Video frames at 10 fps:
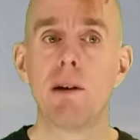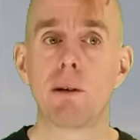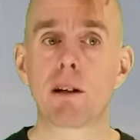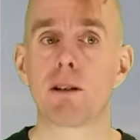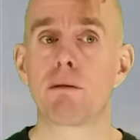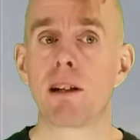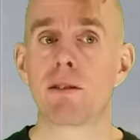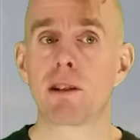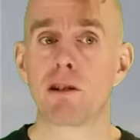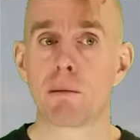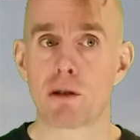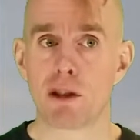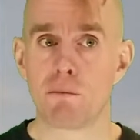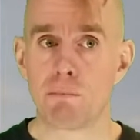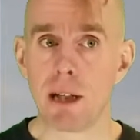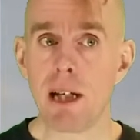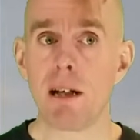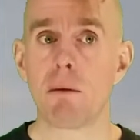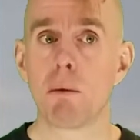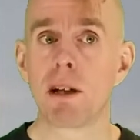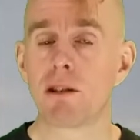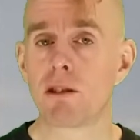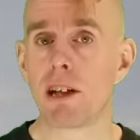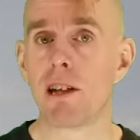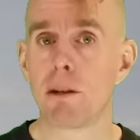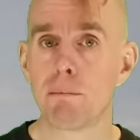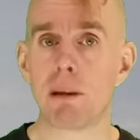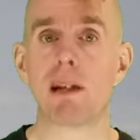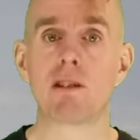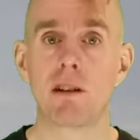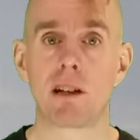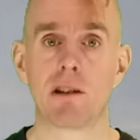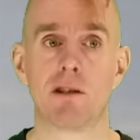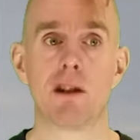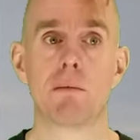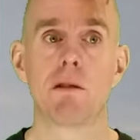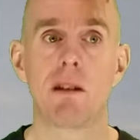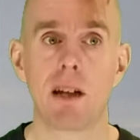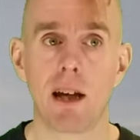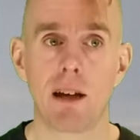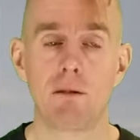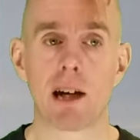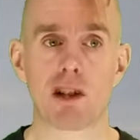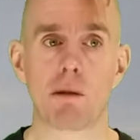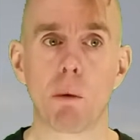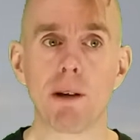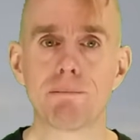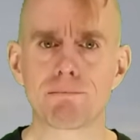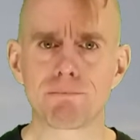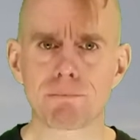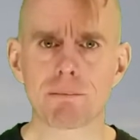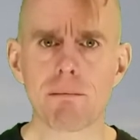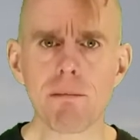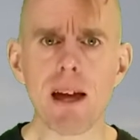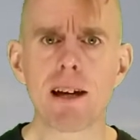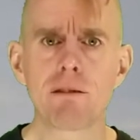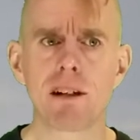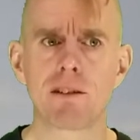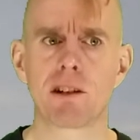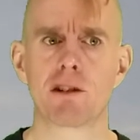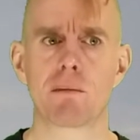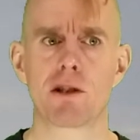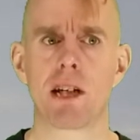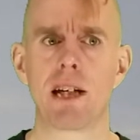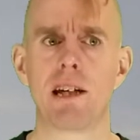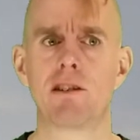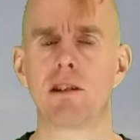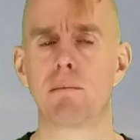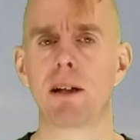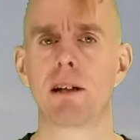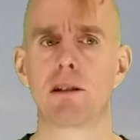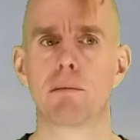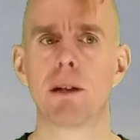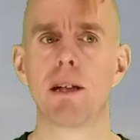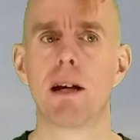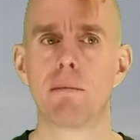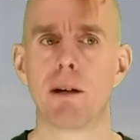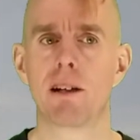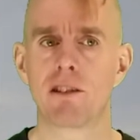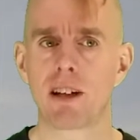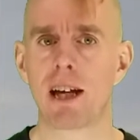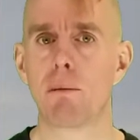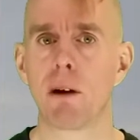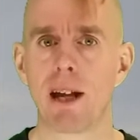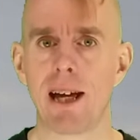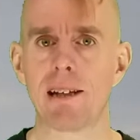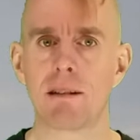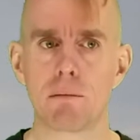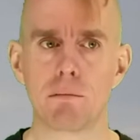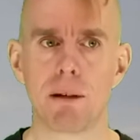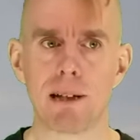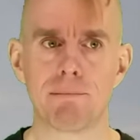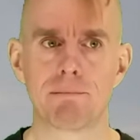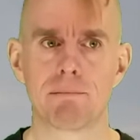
If we look at the rate of consumption of B, we can see that B is only consumed in reaction 1, and the rate of consumption here is simply going to be minus K1 A times B.